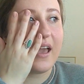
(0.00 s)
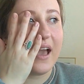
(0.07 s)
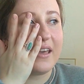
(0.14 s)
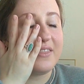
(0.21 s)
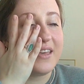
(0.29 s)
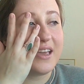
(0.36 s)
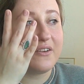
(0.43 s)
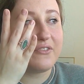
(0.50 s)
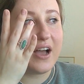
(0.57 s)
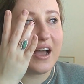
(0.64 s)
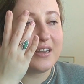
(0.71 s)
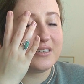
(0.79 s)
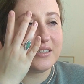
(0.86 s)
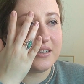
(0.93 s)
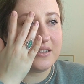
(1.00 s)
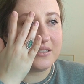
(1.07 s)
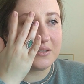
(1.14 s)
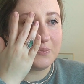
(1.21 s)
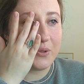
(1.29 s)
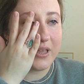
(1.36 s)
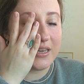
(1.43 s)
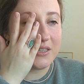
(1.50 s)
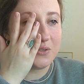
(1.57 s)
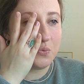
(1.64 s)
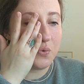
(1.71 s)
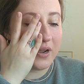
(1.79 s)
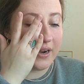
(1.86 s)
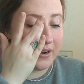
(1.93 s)
I think I've gotten to this place
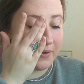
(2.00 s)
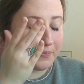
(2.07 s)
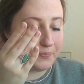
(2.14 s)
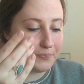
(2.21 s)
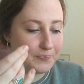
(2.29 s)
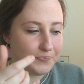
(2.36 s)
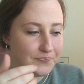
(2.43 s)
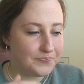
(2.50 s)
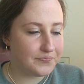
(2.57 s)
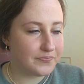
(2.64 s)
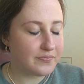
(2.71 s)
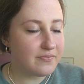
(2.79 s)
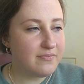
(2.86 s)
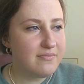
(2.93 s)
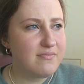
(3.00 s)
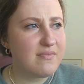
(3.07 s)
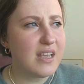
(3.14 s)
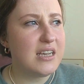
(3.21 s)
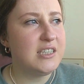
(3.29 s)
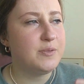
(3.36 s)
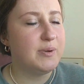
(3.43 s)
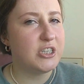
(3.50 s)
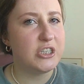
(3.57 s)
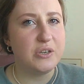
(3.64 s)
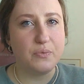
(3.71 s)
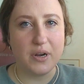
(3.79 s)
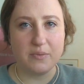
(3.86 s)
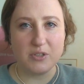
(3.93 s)
where,
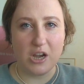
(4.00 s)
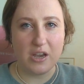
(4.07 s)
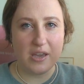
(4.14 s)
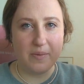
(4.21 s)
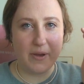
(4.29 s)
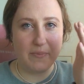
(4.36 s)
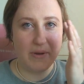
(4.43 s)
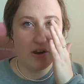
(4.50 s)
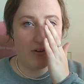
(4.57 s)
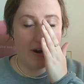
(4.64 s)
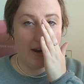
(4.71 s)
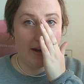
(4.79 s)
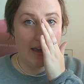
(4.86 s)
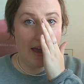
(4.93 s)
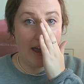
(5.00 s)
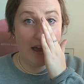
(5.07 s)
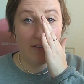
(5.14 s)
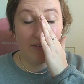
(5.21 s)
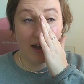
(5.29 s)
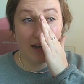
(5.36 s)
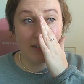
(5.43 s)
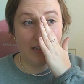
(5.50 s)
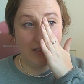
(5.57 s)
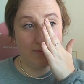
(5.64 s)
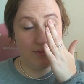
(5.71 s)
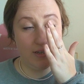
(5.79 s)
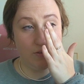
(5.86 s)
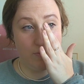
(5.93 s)
especially when I'm talking about my granny, I haven't gotten to this
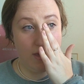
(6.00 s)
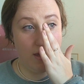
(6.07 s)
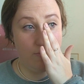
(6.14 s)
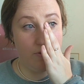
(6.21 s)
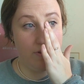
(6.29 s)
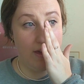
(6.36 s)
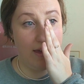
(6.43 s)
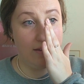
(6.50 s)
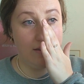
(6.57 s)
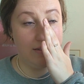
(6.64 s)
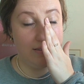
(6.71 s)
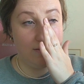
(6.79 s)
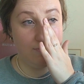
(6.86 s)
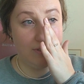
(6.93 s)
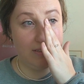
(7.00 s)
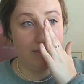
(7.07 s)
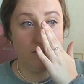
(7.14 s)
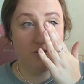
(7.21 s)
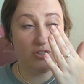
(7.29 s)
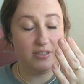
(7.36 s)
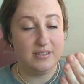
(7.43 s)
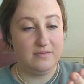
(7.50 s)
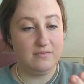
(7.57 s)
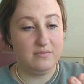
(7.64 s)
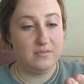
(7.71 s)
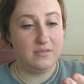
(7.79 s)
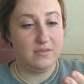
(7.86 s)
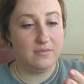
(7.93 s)
place with Abel yet because I'm still just,
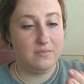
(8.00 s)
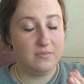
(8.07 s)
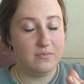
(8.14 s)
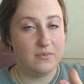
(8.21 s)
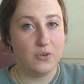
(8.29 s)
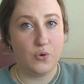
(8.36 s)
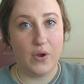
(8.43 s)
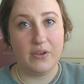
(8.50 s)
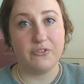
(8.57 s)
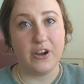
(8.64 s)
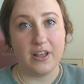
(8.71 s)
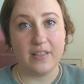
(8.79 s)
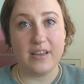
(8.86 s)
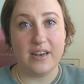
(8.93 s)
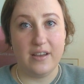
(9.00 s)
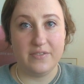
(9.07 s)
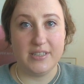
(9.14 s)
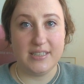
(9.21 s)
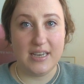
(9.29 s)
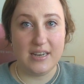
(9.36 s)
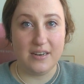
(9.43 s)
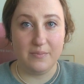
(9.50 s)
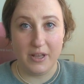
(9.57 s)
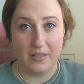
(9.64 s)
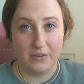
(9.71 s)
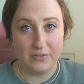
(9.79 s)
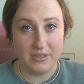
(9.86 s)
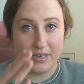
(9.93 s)
quite frankly, devastated by
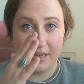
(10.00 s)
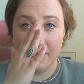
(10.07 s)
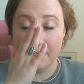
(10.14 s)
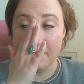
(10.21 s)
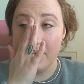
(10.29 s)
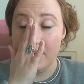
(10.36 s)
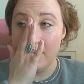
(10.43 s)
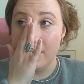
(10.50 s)
losing him.